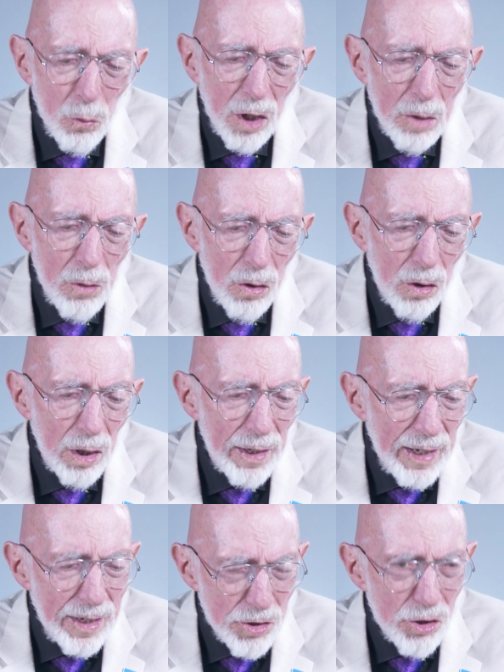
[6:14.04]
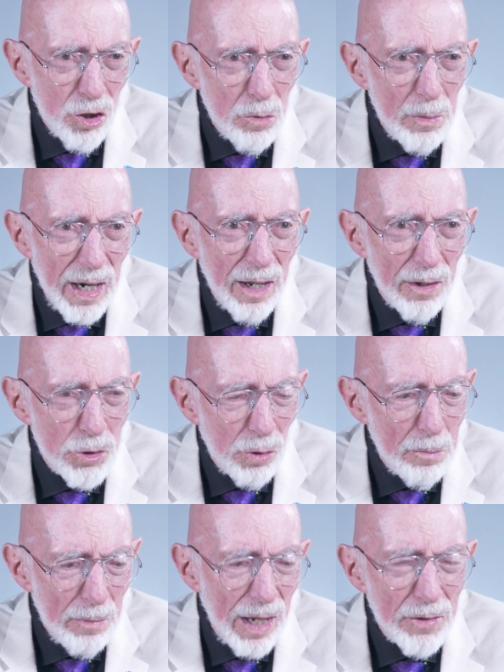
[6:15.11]
wormhole. It has two mouths.
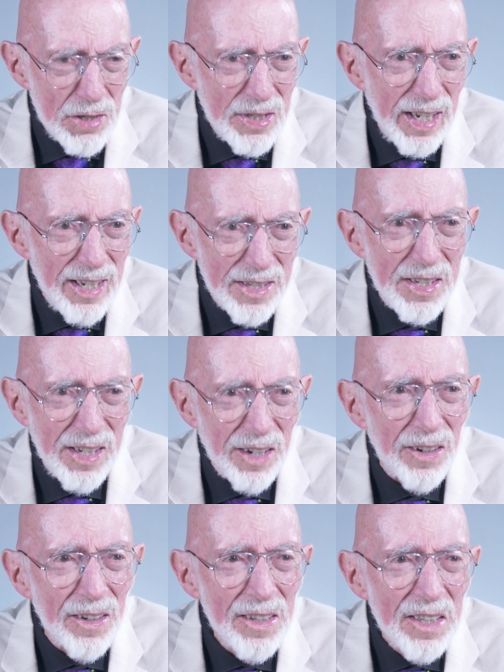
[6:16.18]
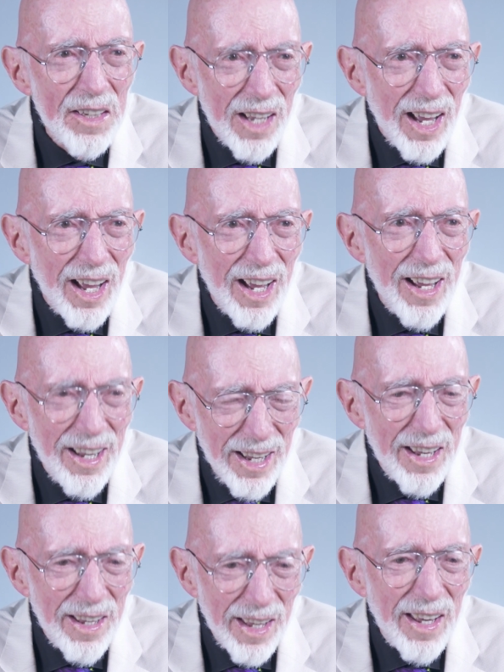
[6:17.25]
One mouth stays here uh,
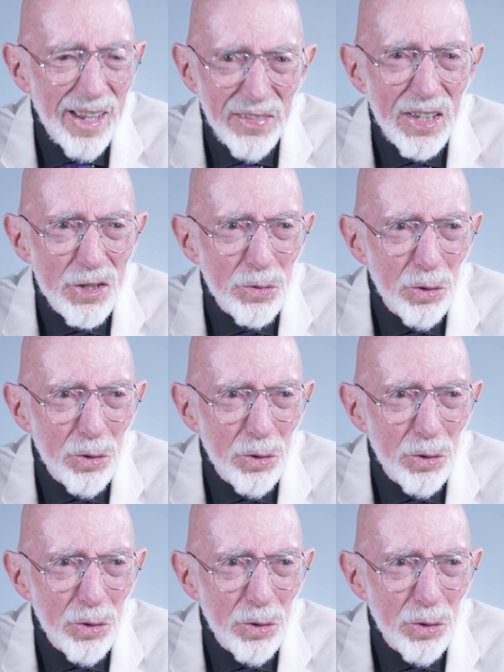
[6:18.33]
in this